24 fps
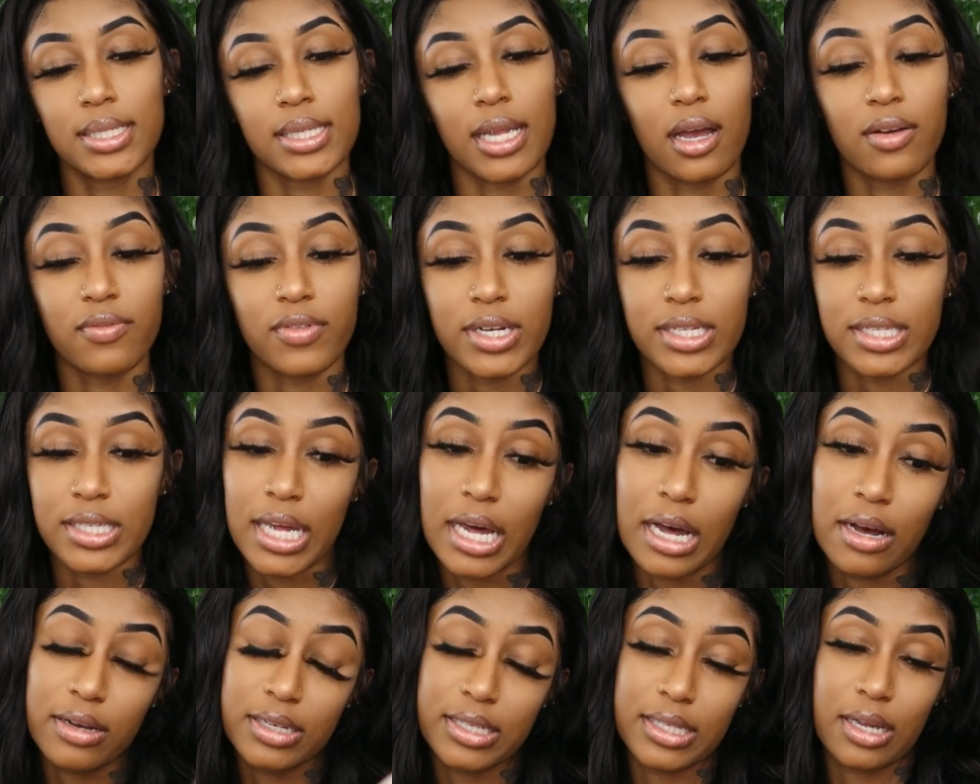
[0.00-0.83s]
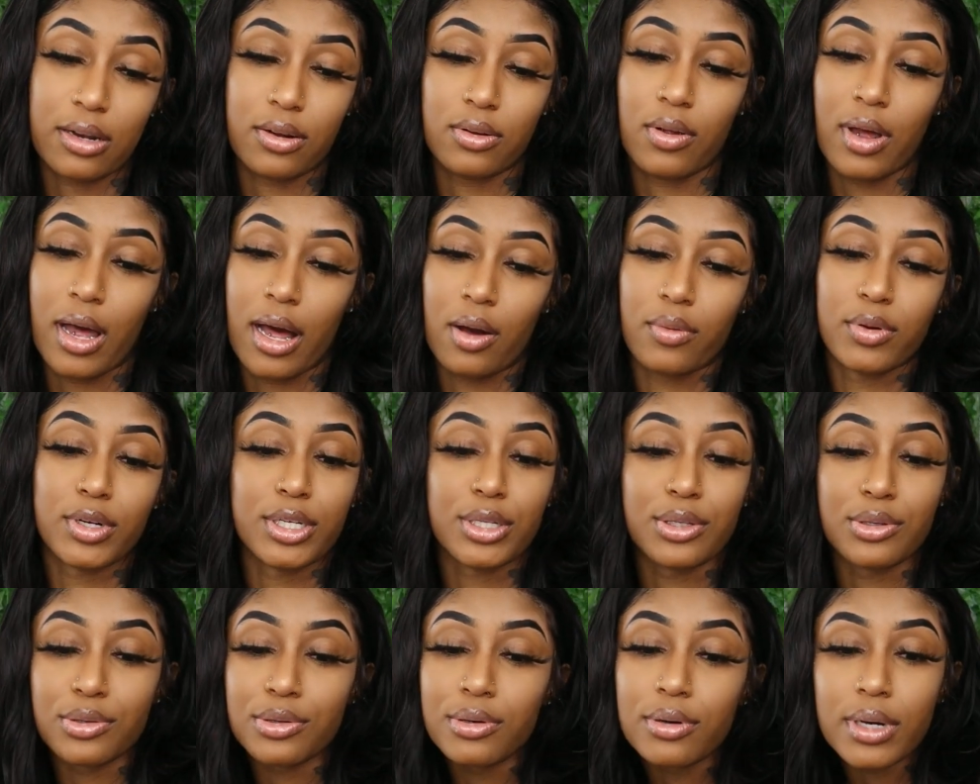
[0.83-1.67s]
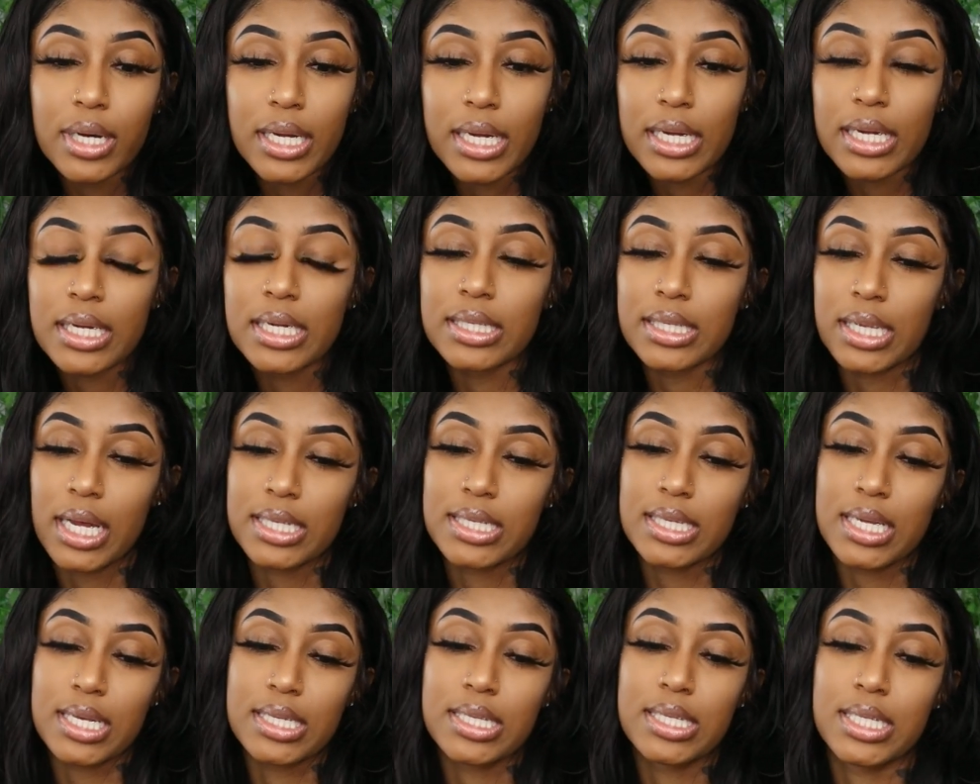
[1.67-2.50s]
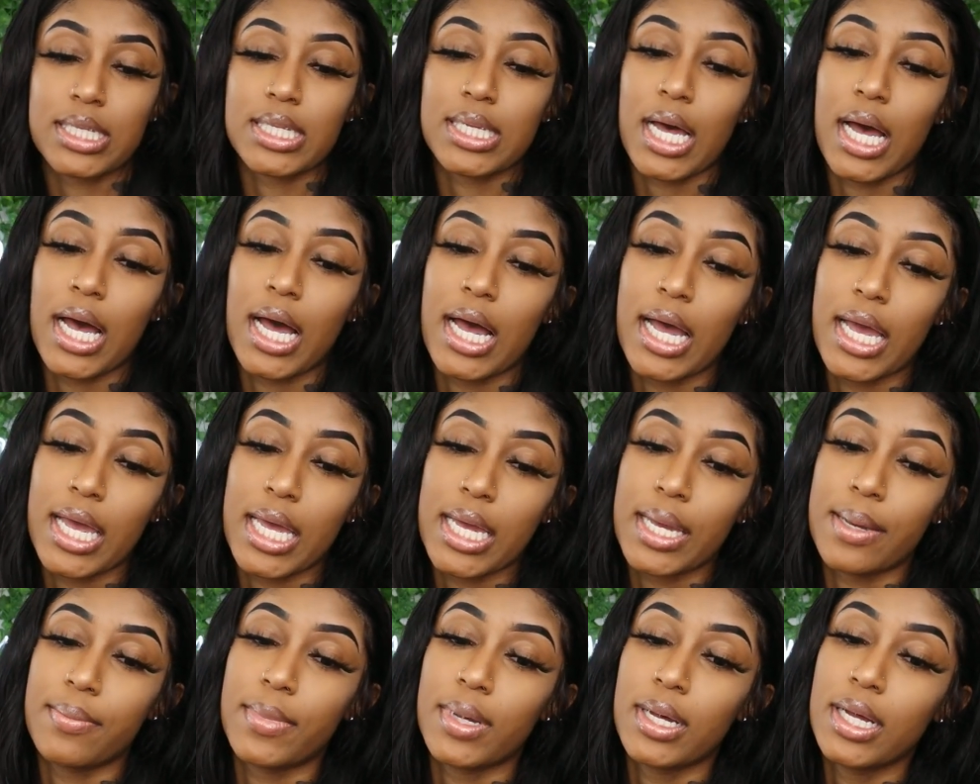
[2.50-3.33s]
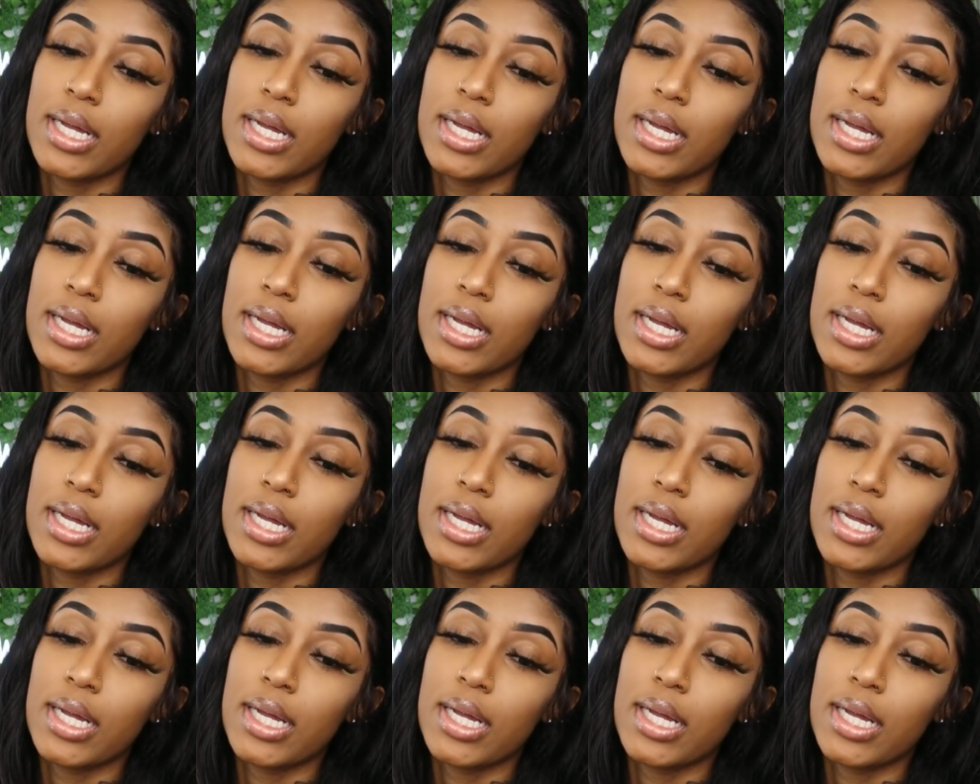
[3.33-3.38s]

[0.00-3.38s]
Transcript: Not right now because I don't know how I want to do it, and that takes time.